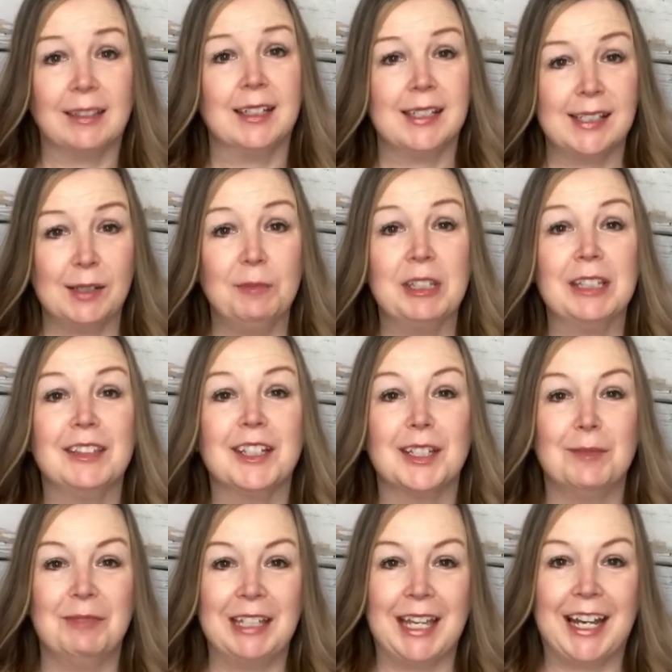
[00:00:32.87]
That's something that
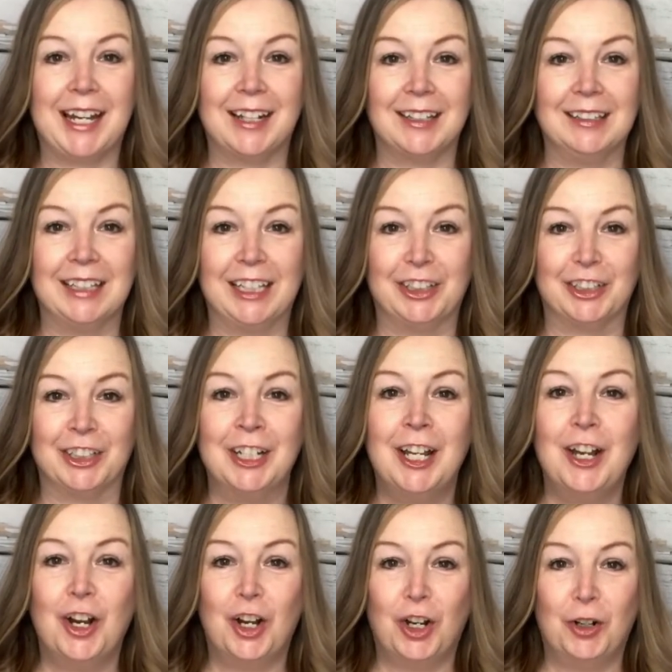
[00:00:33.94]
can be added later.
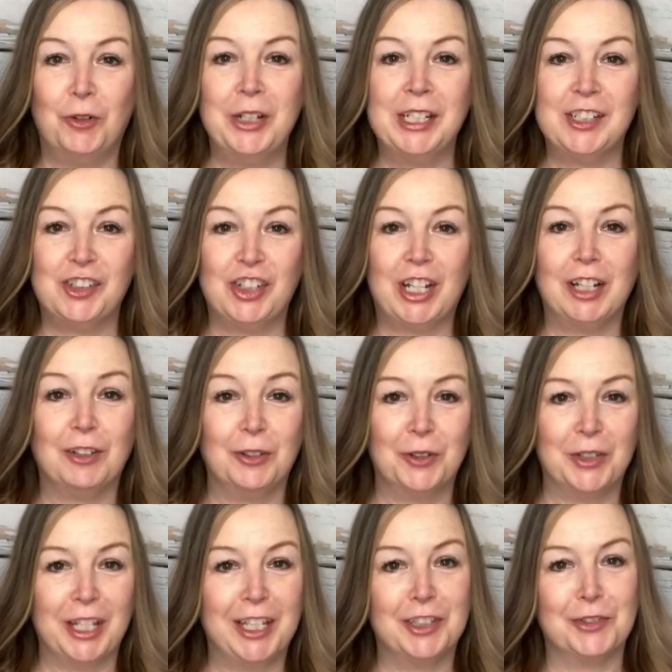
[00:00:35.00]
Always check
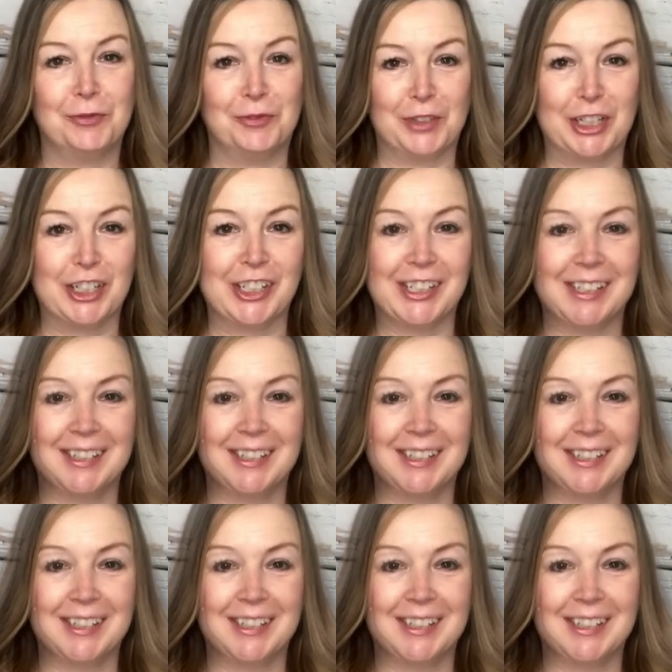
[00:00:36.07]
location first.